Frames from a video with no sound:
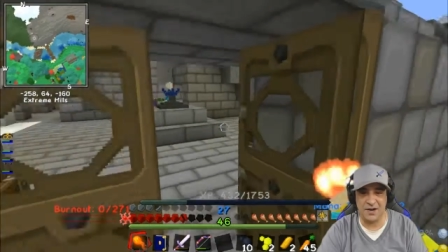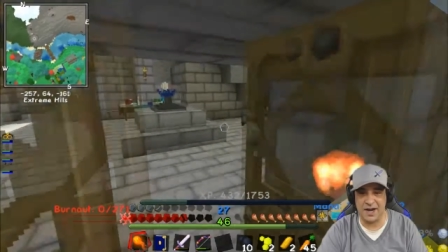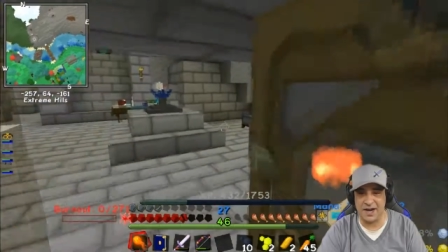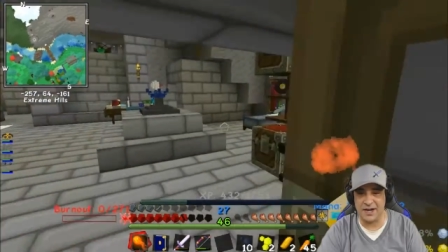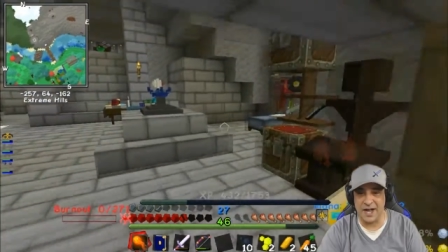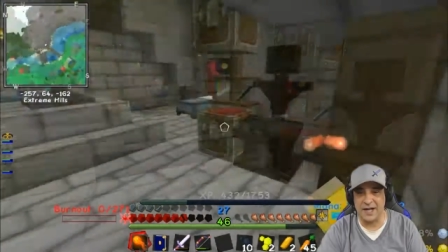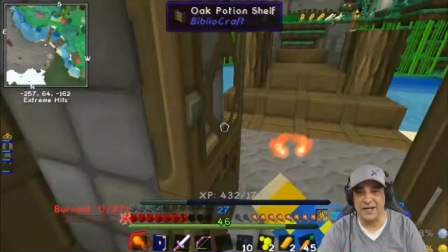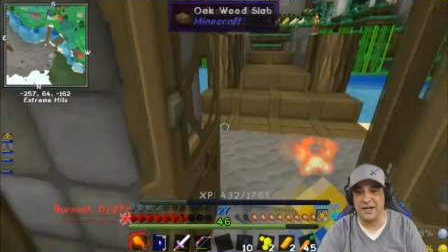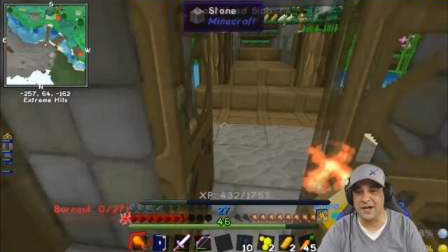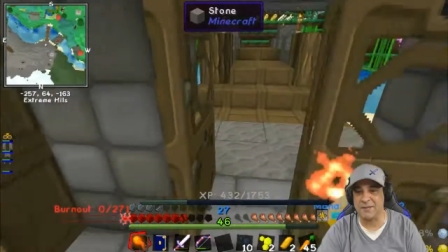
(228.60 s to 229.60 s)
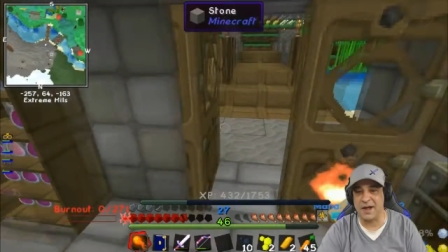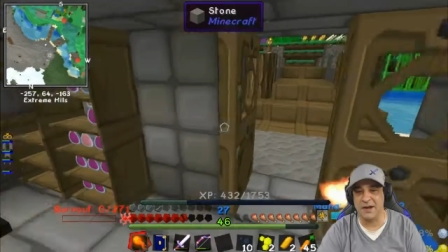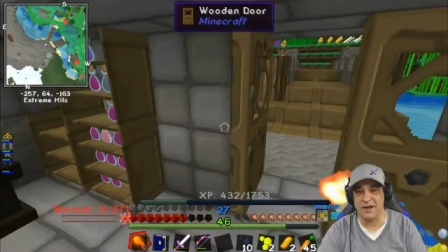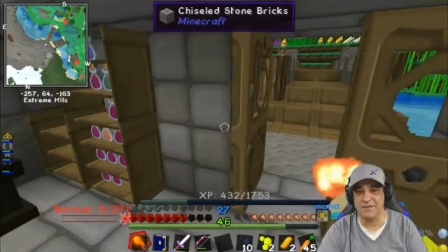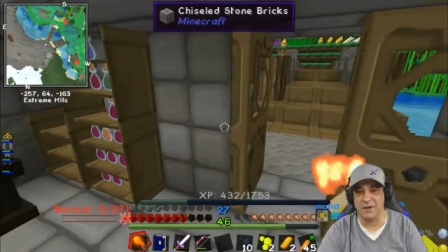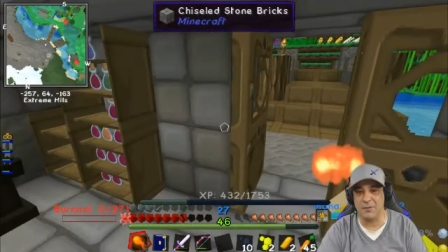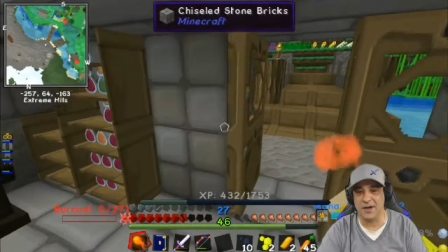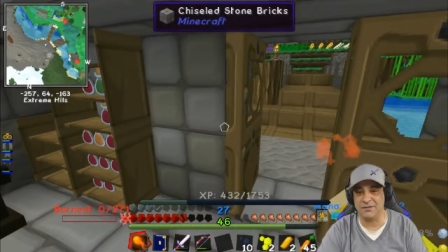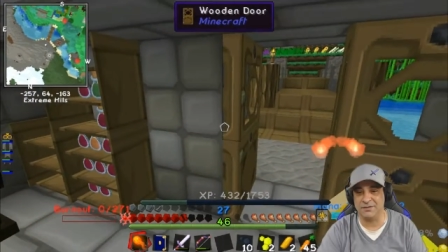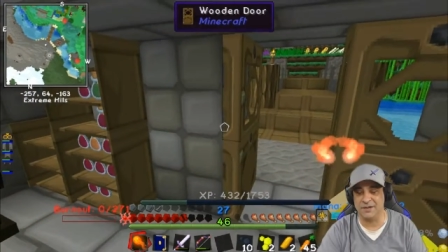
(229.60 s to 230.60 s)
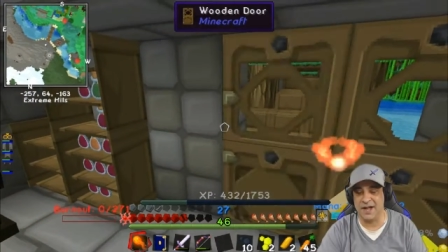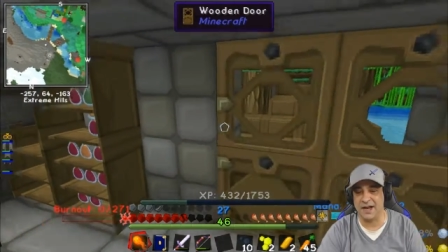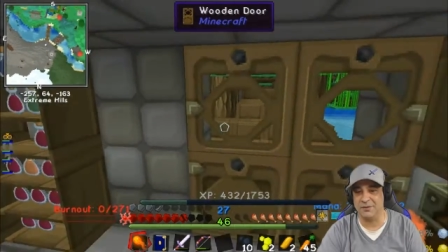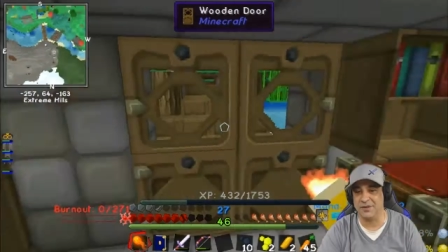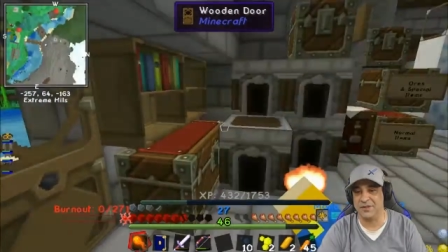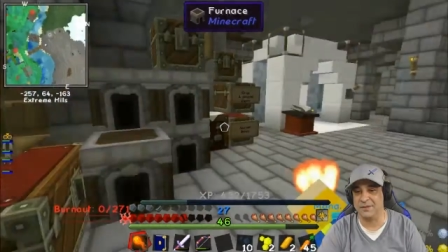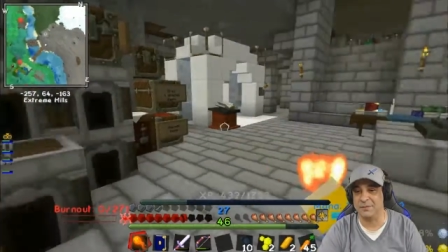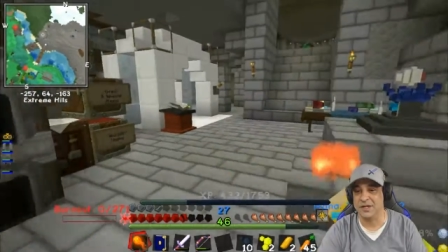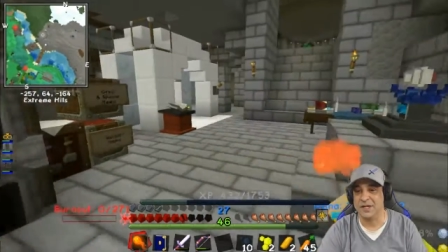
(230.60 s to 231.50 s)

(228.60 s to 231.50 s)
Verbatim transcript: and I could get him out if I want to fly with him.